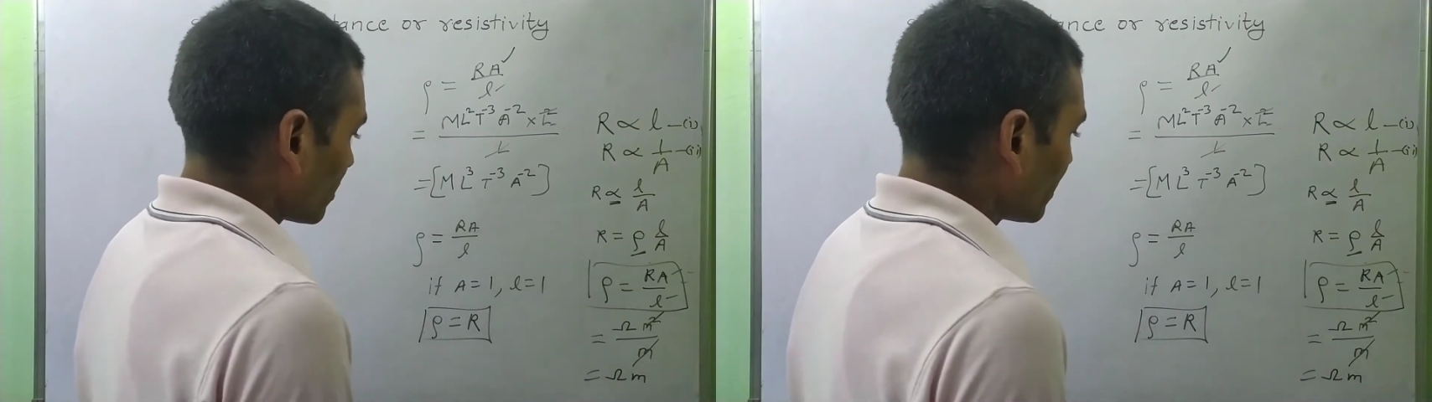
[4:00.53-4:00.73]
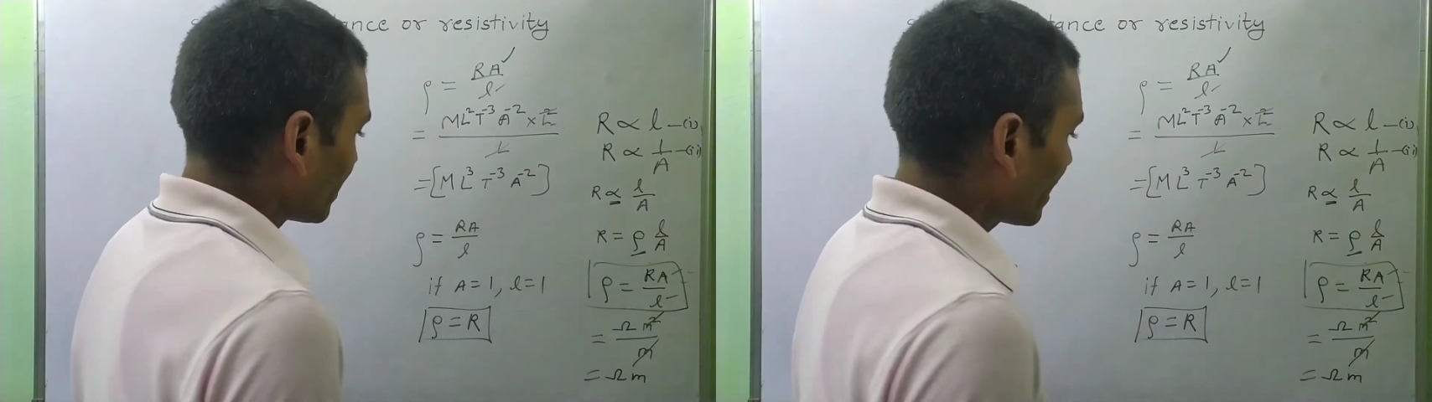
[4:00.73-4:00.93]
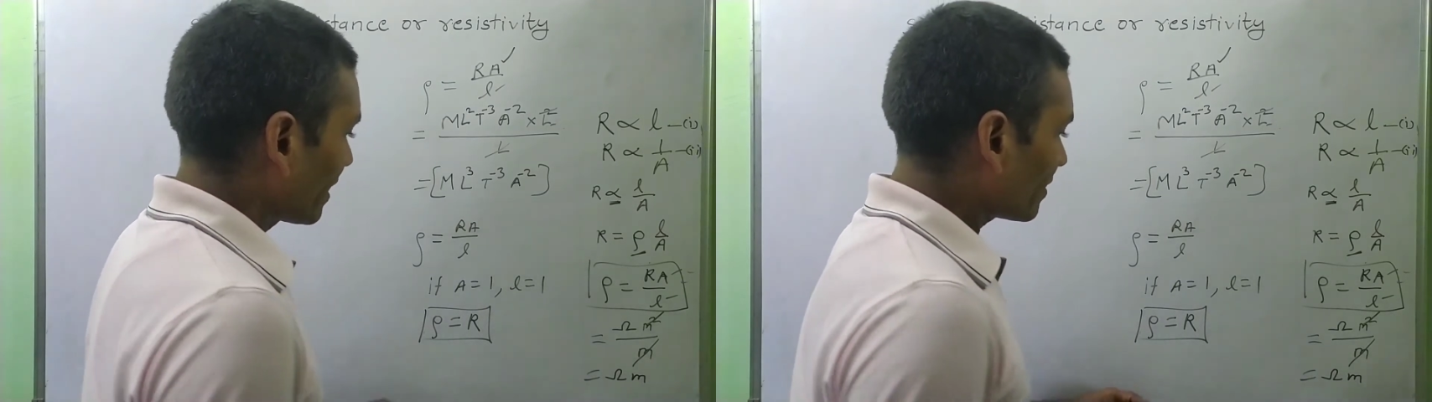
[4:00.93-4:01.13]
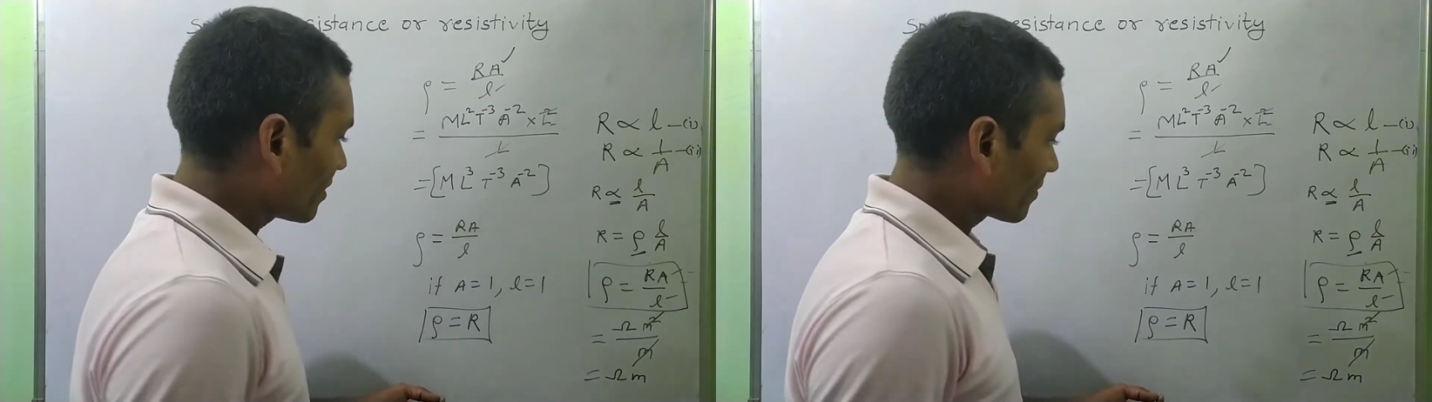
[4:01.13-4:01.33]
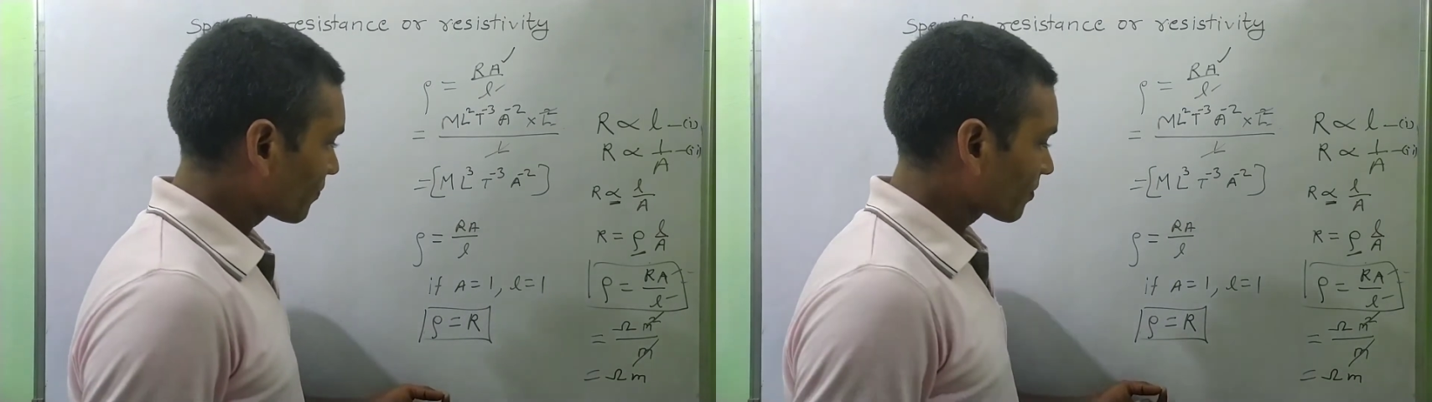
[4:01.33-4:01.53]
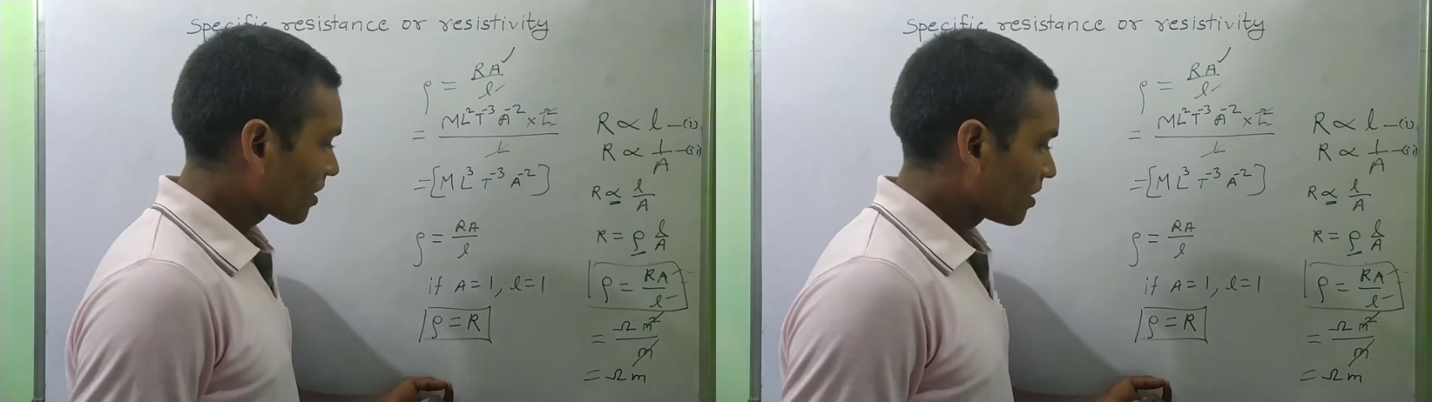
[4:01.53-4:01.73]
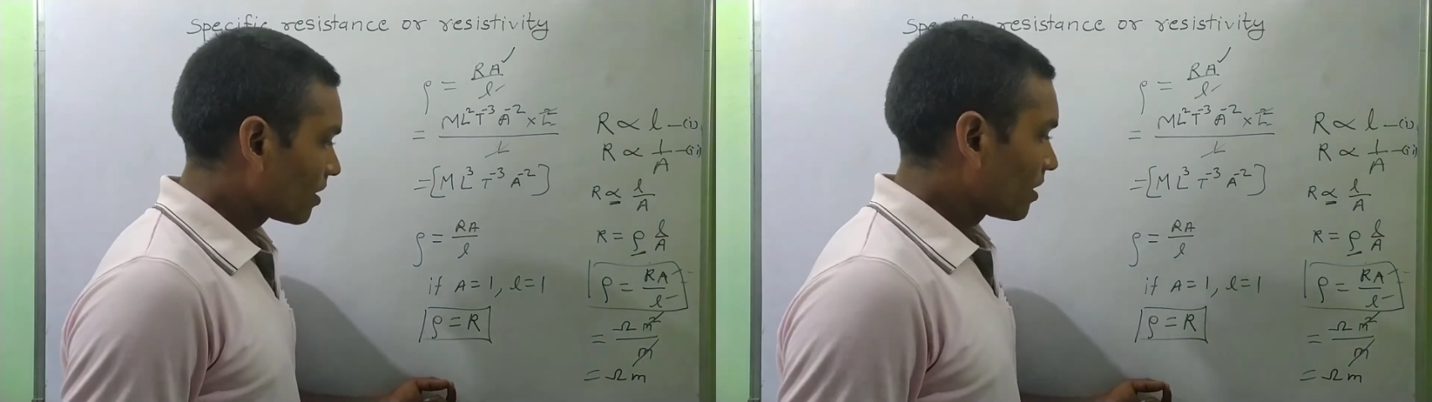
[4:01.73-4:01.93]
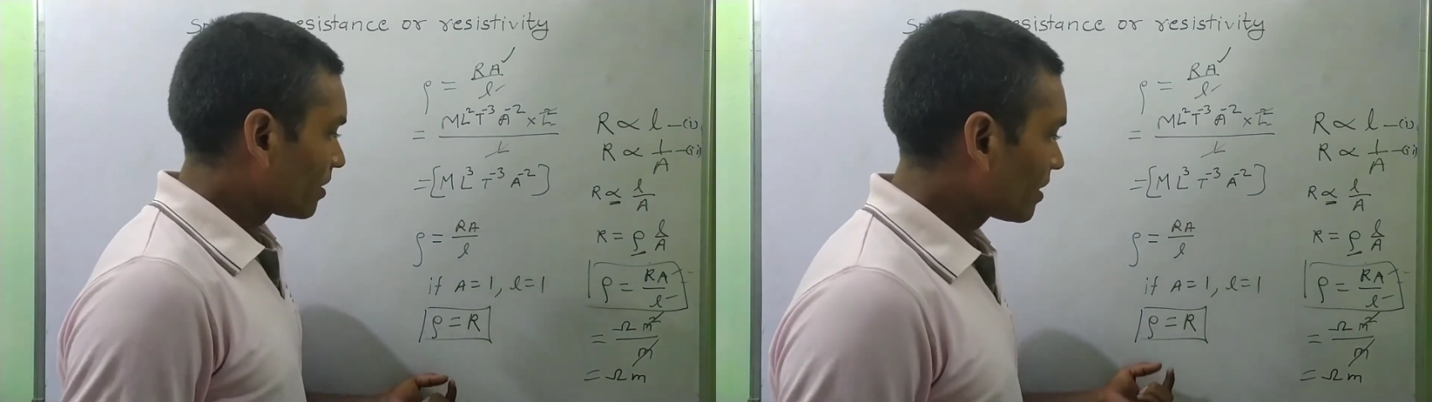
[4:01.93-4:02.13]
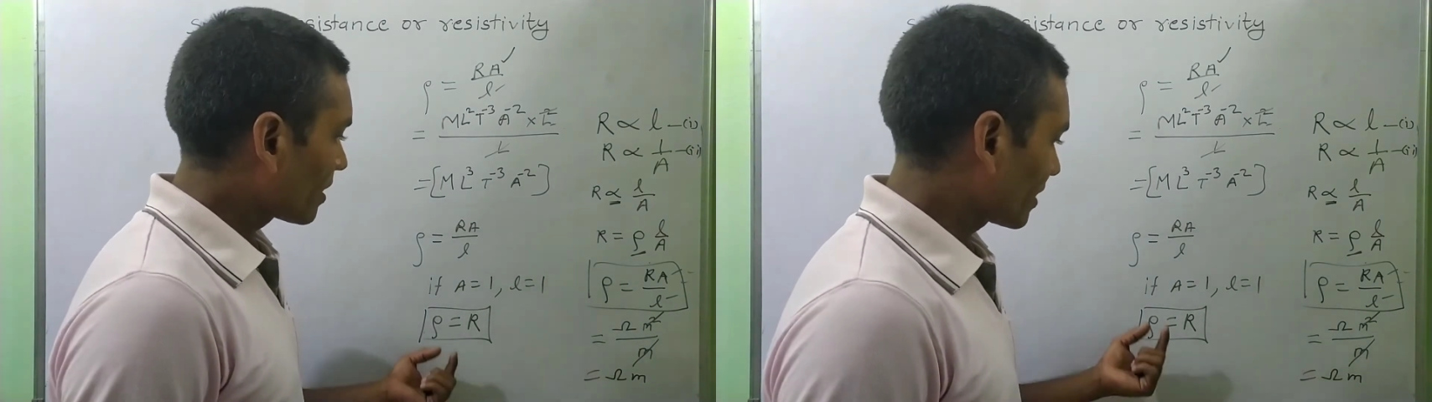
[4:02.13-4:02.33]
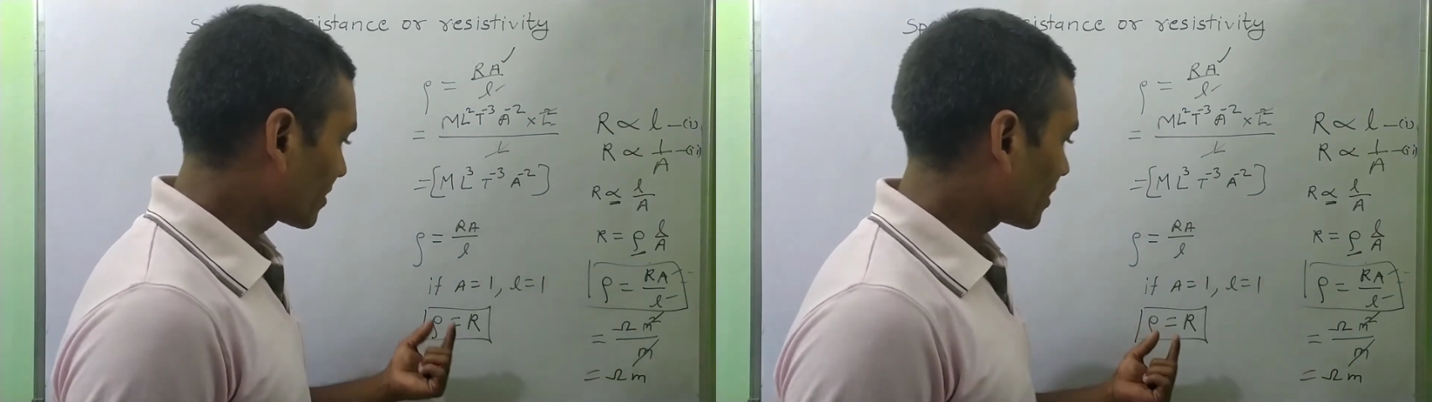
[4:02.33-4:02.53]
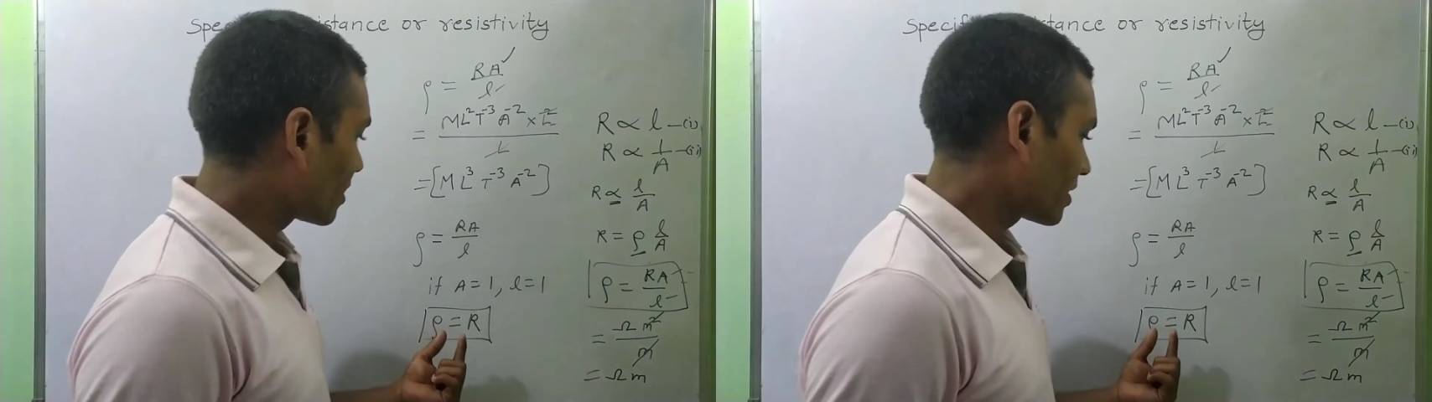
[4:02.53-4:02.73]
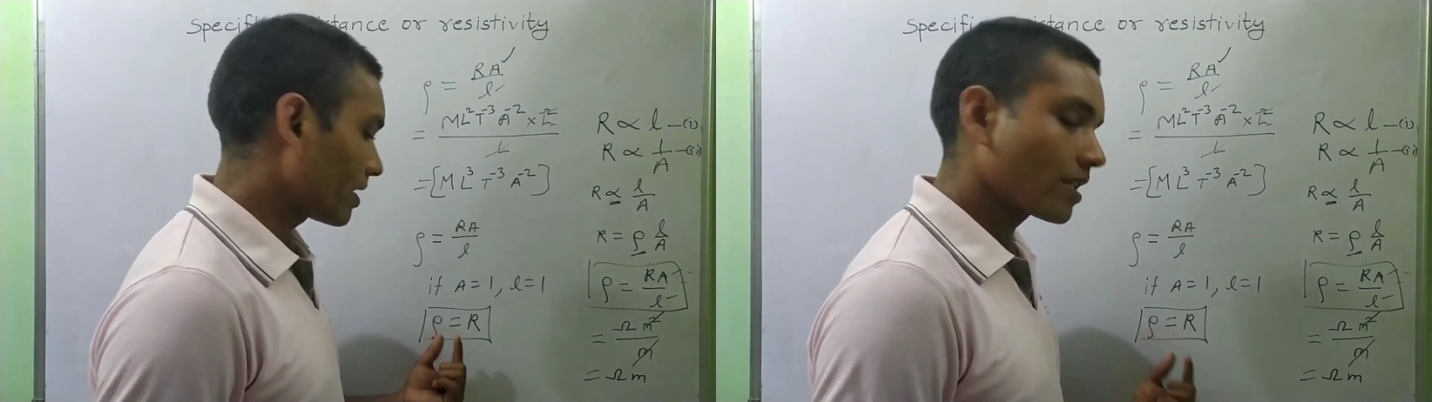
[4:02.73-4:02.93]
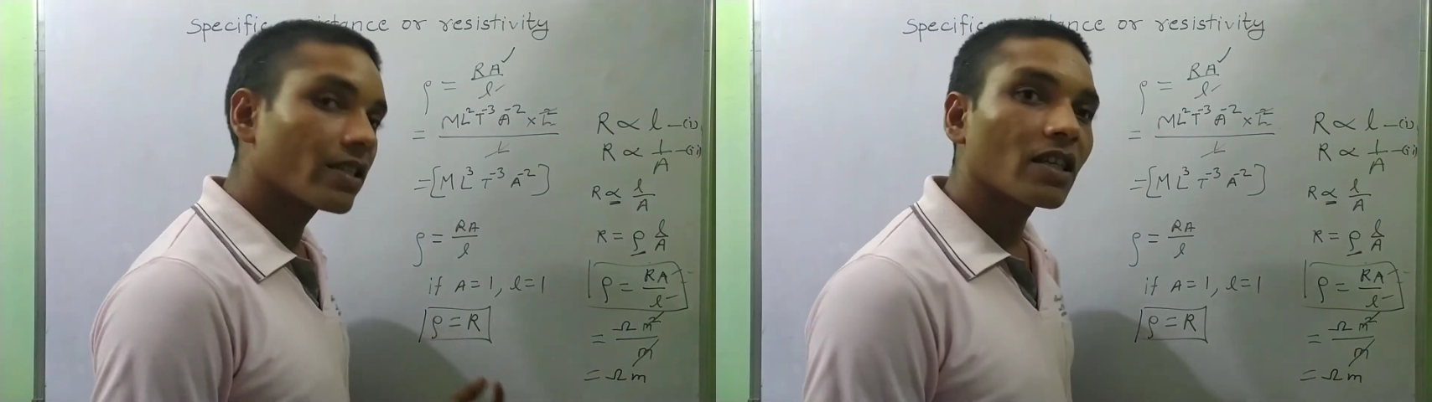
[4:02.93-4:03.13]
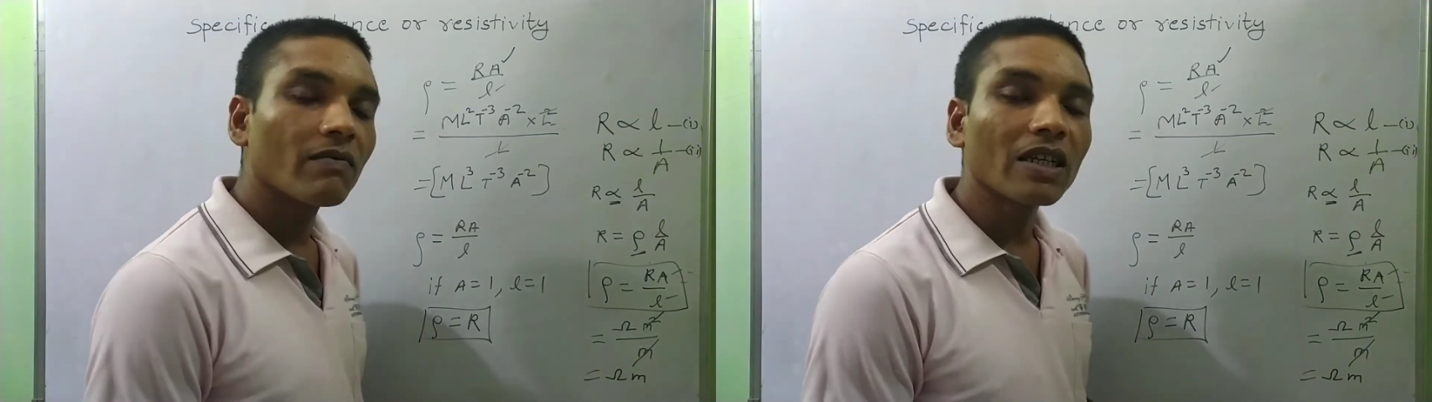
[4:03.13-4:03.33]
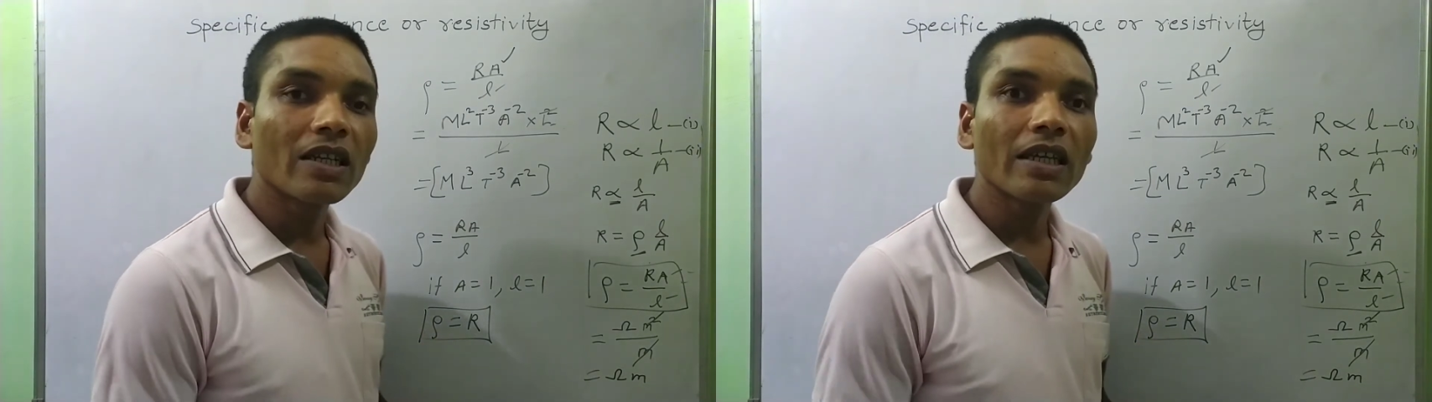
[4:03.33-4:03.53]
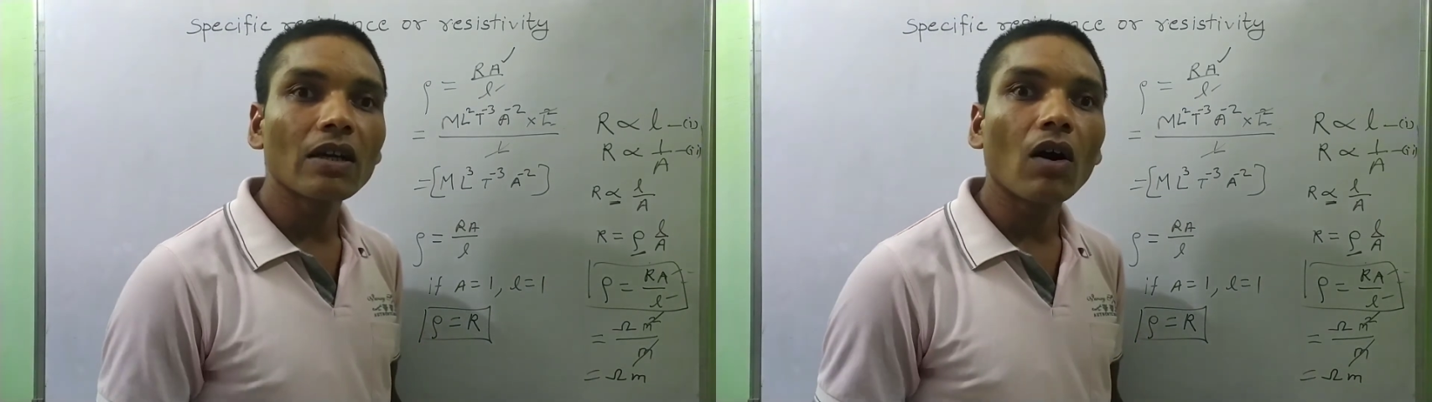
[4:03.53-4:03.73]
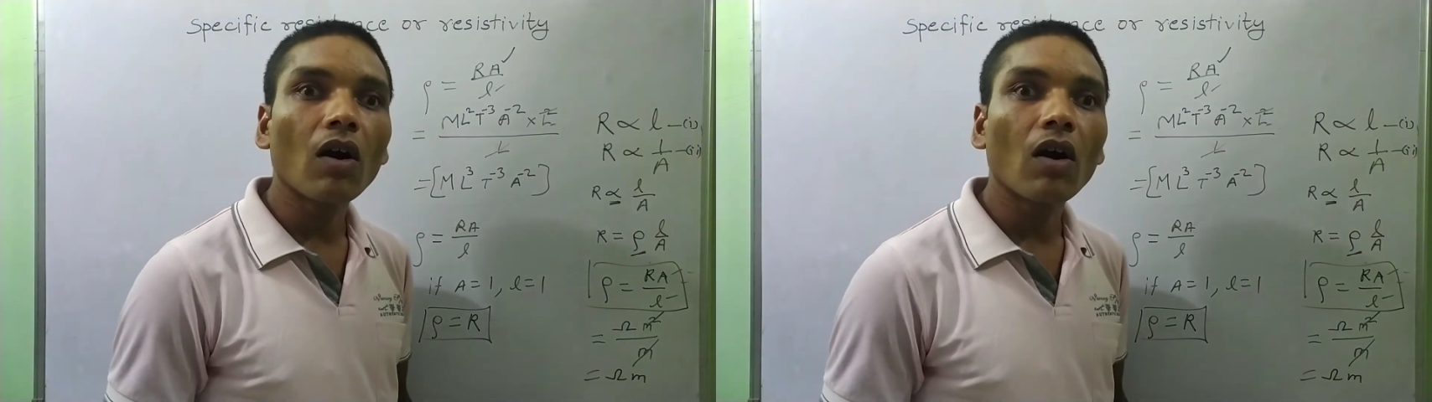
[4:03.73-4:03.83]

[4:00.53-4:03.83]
that the resistivity